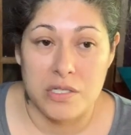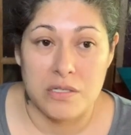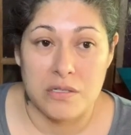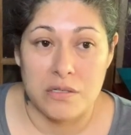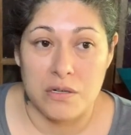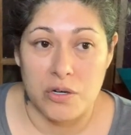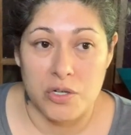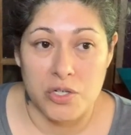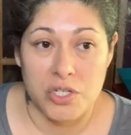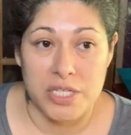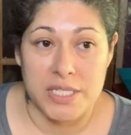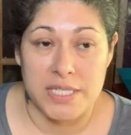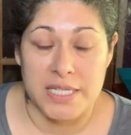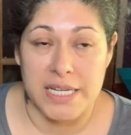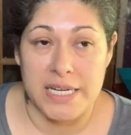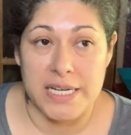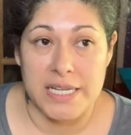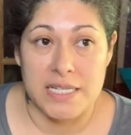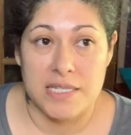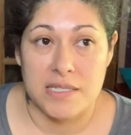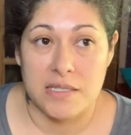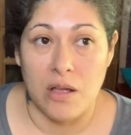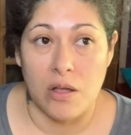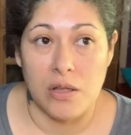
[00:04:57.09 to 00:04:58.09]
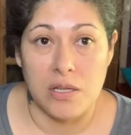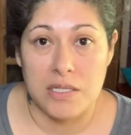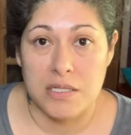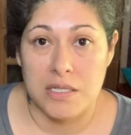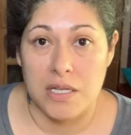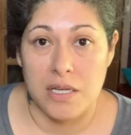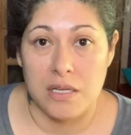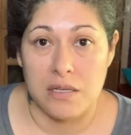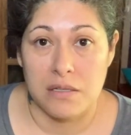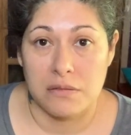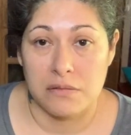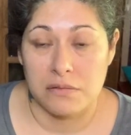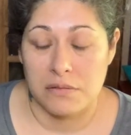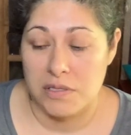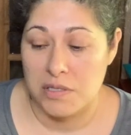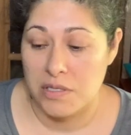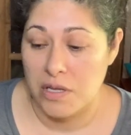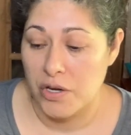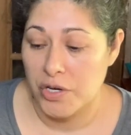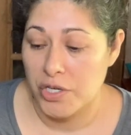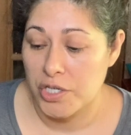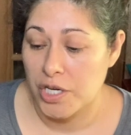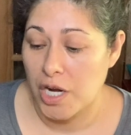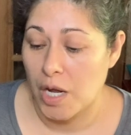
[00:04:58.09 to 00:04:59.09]
or just any salsa, as
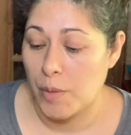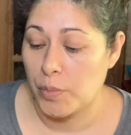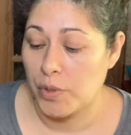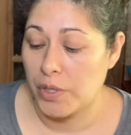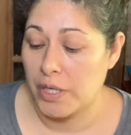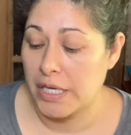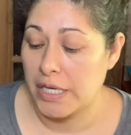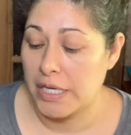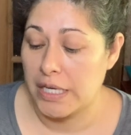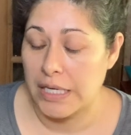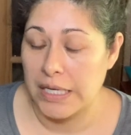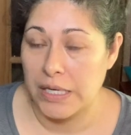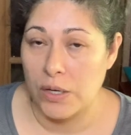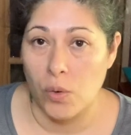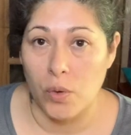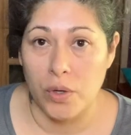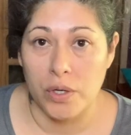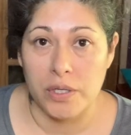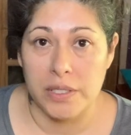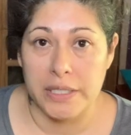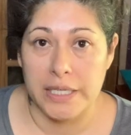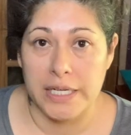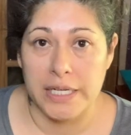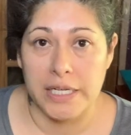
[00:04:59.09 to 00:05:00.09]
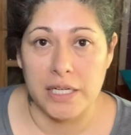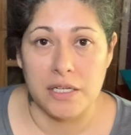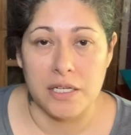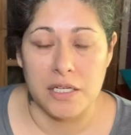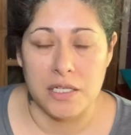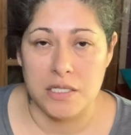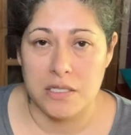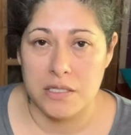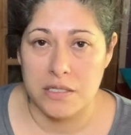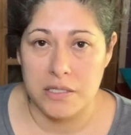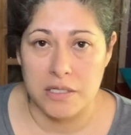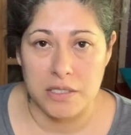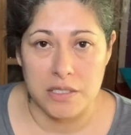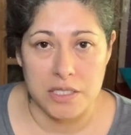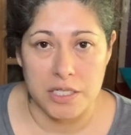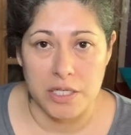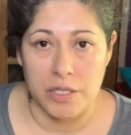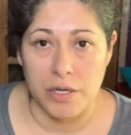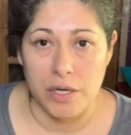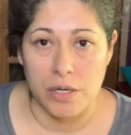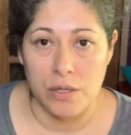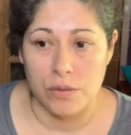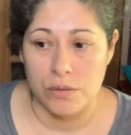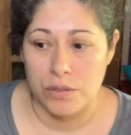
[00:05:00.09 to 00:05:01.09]
long as you're not putting any oil in it, it's
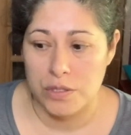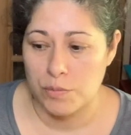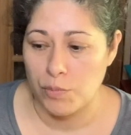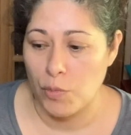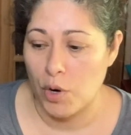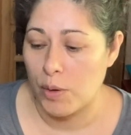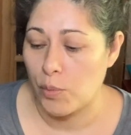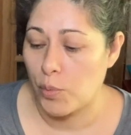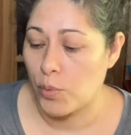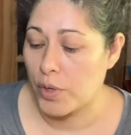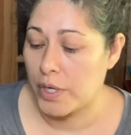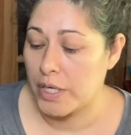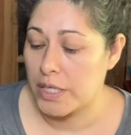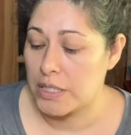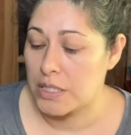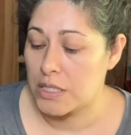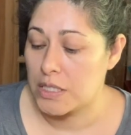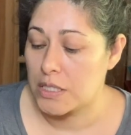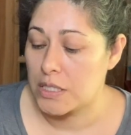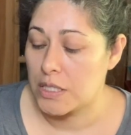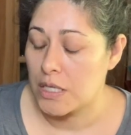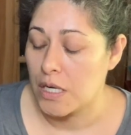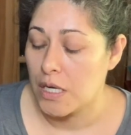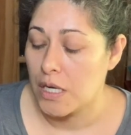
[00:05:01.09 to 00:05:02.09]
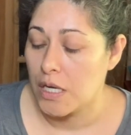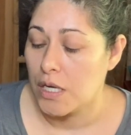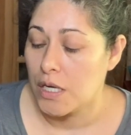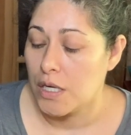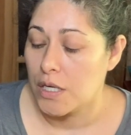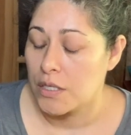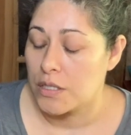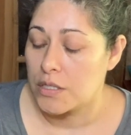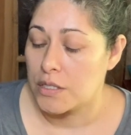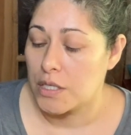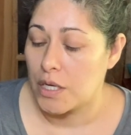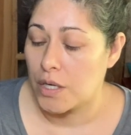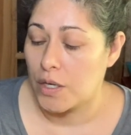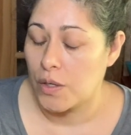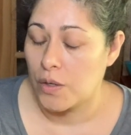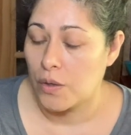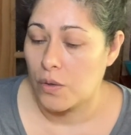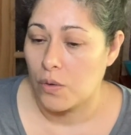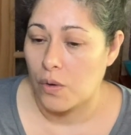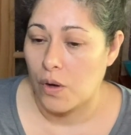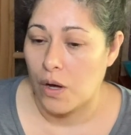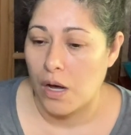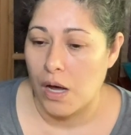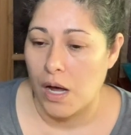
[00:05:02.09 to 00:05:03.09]
0 smart points.
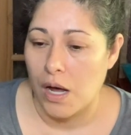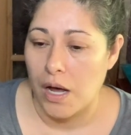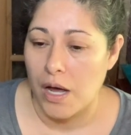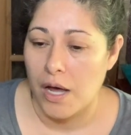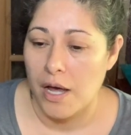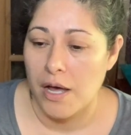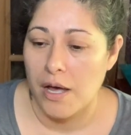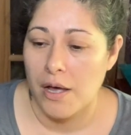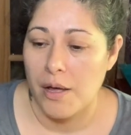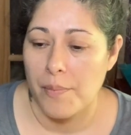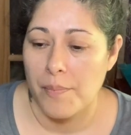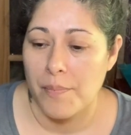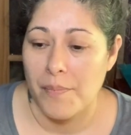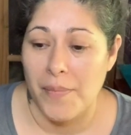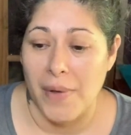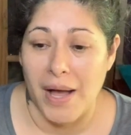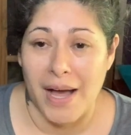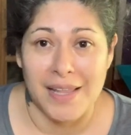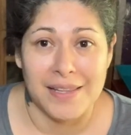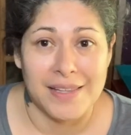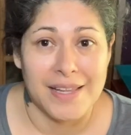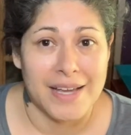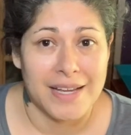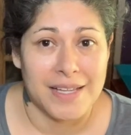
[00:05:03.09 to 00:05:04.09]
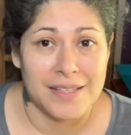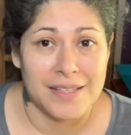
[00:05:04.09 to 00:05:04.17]
So I like a